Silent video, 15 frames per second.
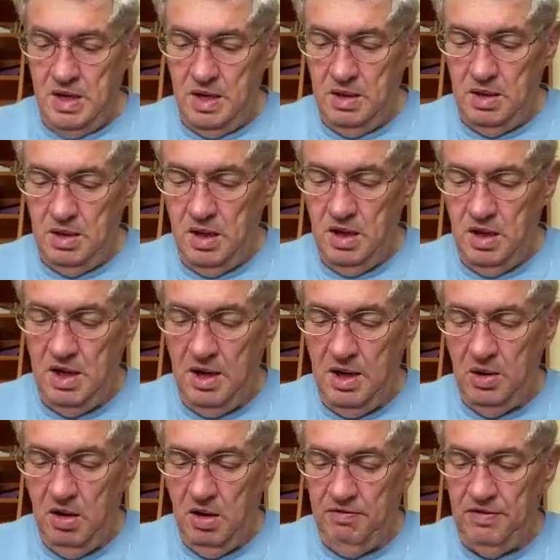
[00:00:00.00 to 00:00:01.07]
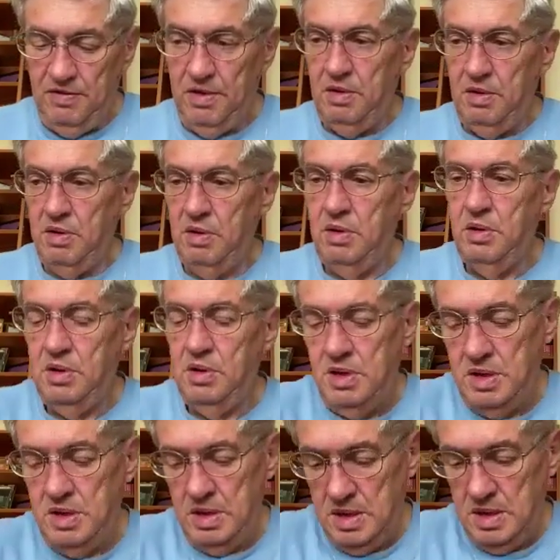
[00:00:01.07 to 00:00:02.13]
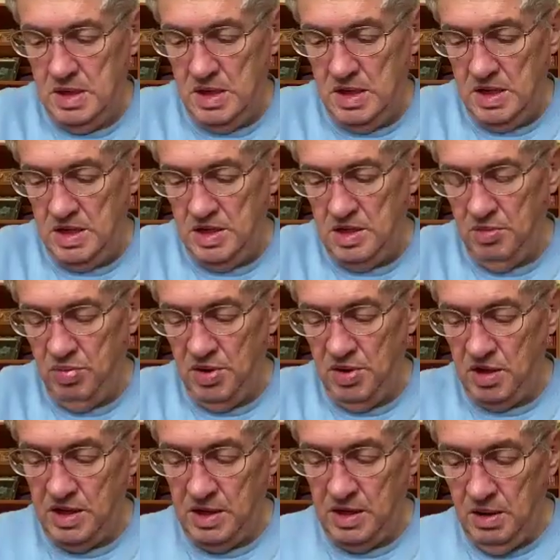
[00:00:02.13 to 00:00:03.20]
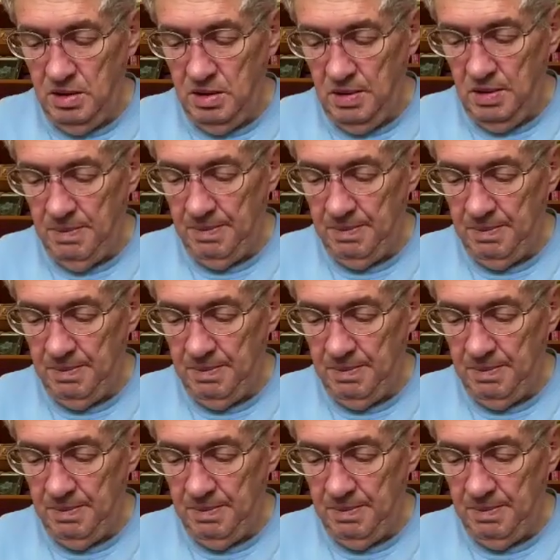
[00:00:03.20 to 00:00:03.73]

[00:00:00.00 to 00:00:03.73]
And I'll cut that off the bucktail.